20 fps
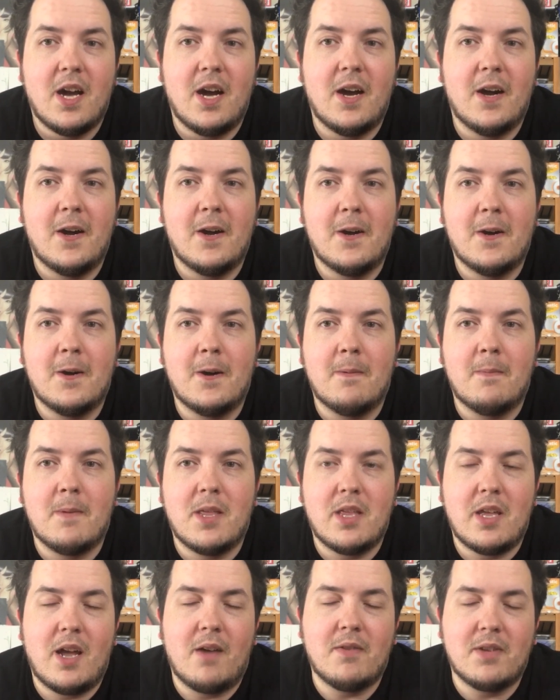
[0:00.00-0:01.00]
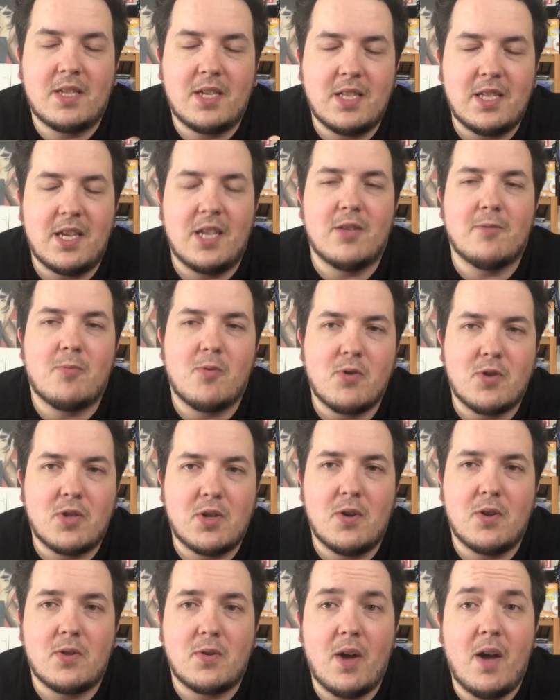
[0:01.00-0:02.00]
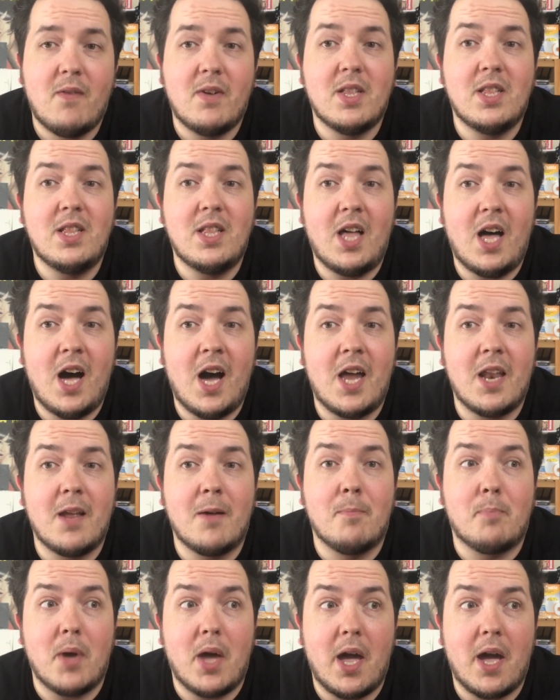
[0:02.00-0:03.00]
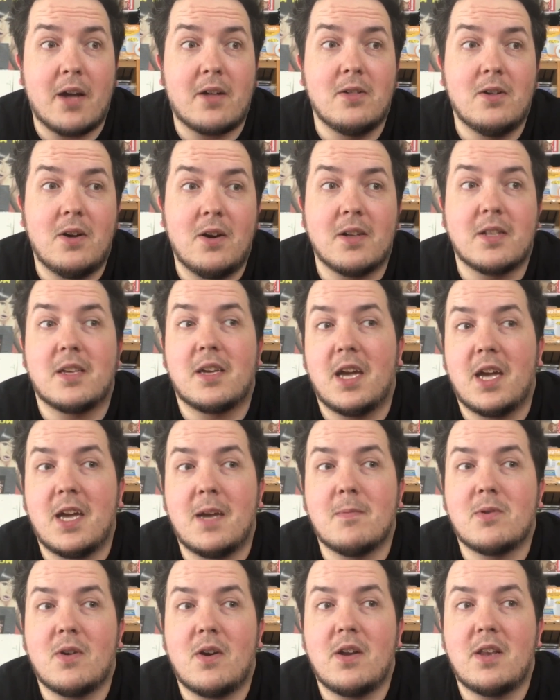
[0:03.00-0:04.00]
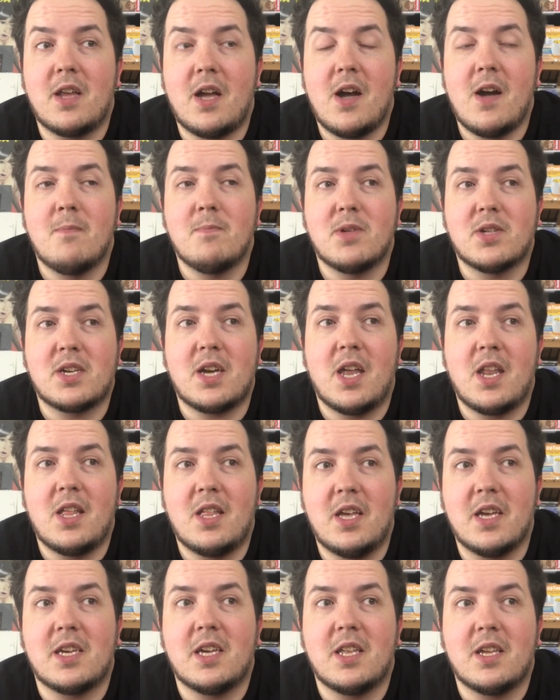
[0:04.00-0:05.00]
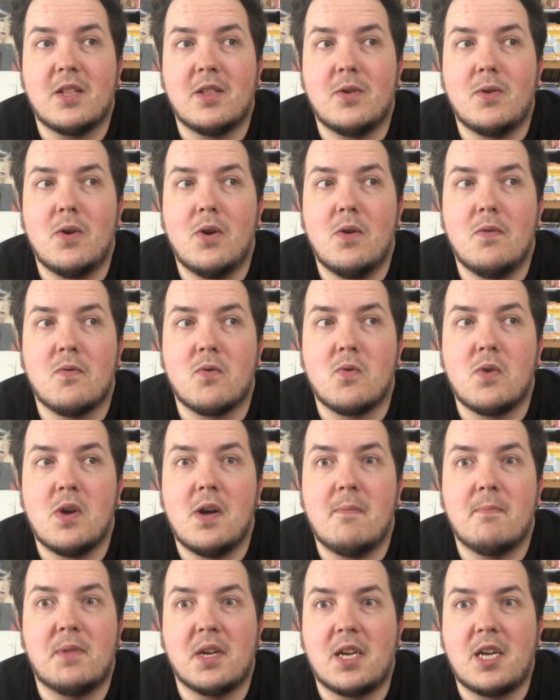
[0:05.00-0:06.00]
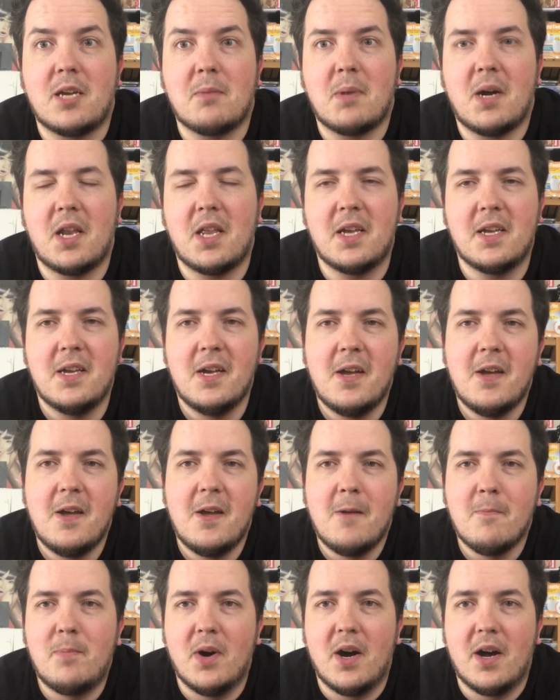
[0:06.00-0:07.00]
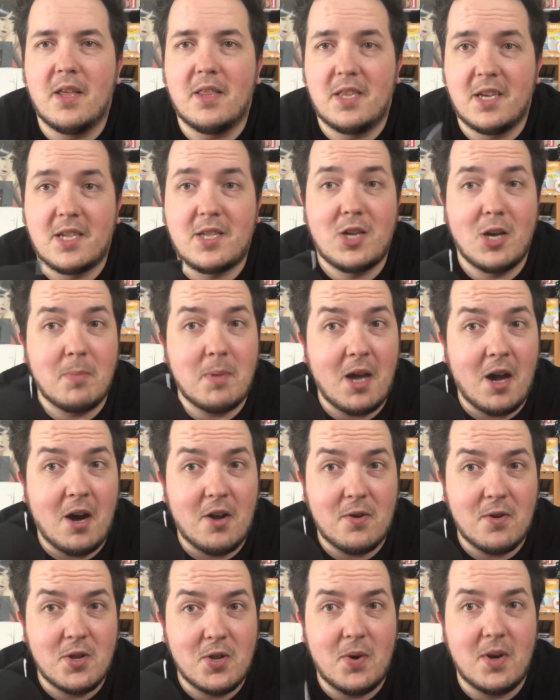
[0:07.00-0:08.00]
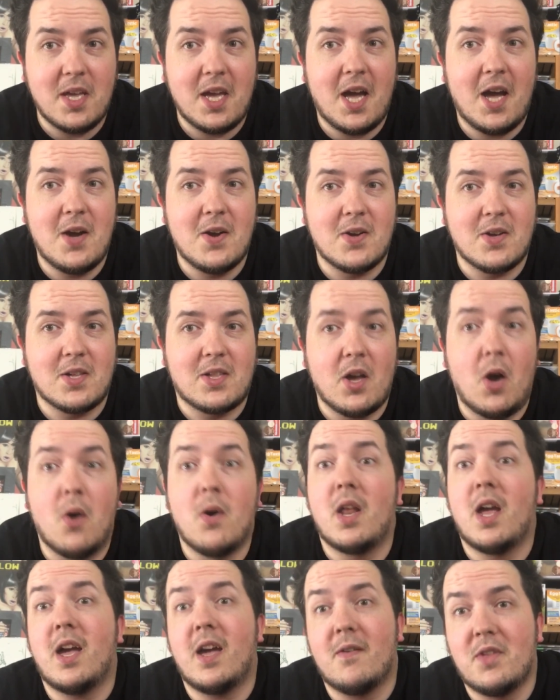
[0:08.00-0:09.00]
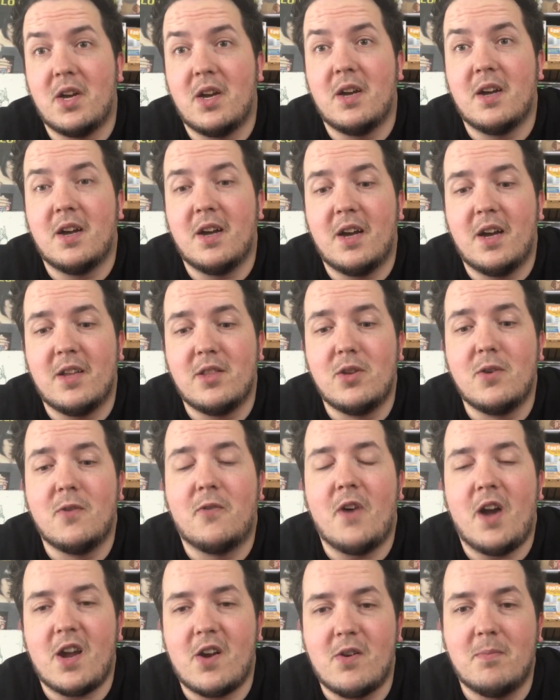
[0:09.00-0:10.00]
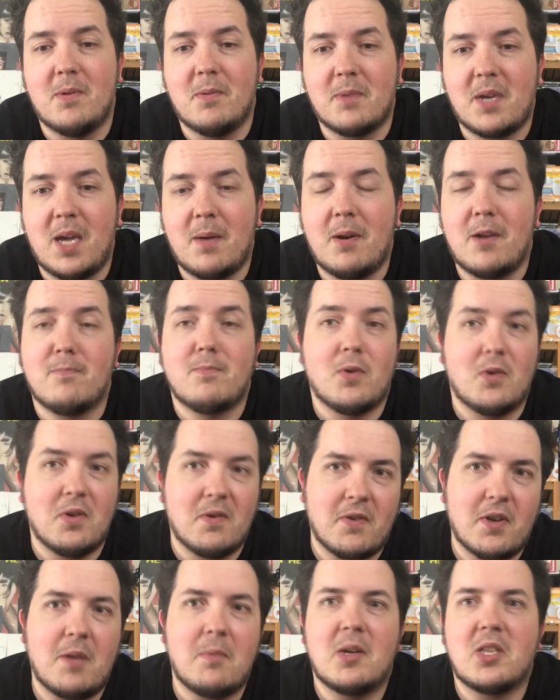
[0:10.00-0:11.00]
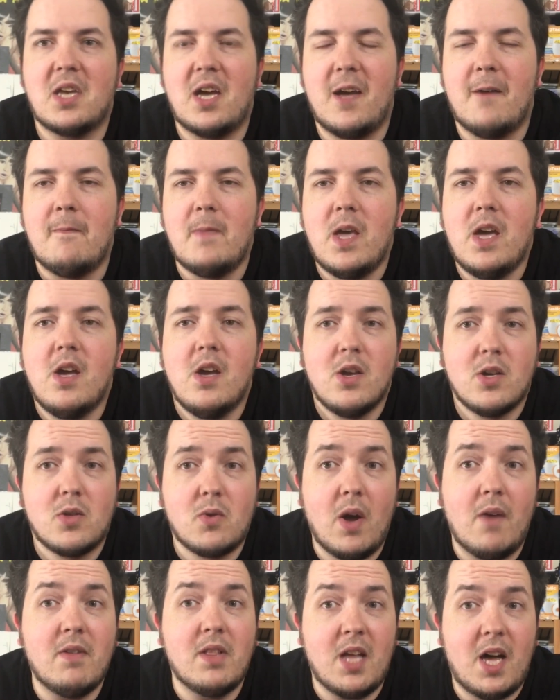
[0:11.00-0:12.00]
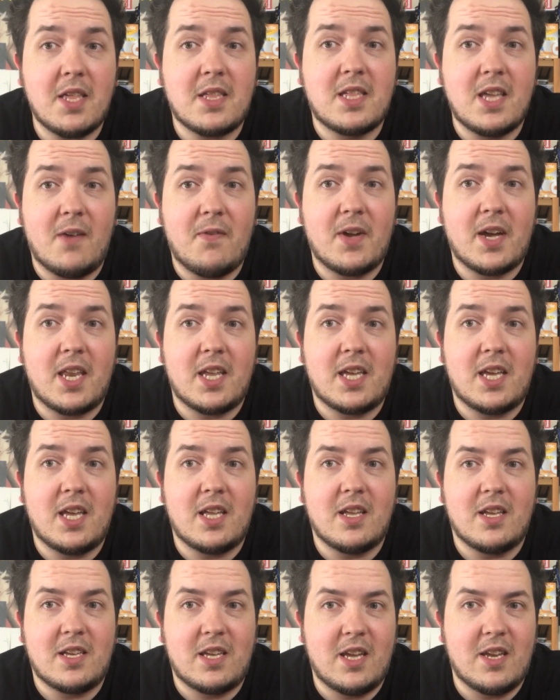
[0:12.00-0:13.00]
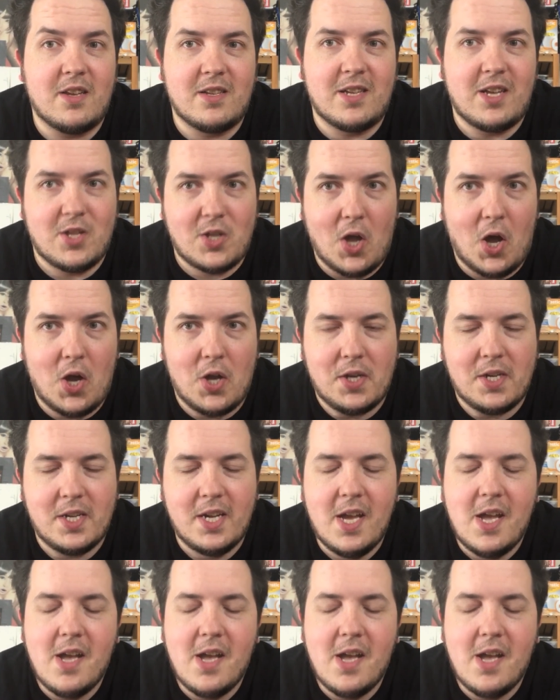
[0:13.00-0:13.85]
and then obviously the other Persona. So I have a lot of backlogged games right now. I'm just kind of like getting a little overwhelmed thinking about it. But this took me 120 hours. Oh, and I have the new Fire Emblem game. I totally forgot about that. So I have a lot of stuff I got to get done.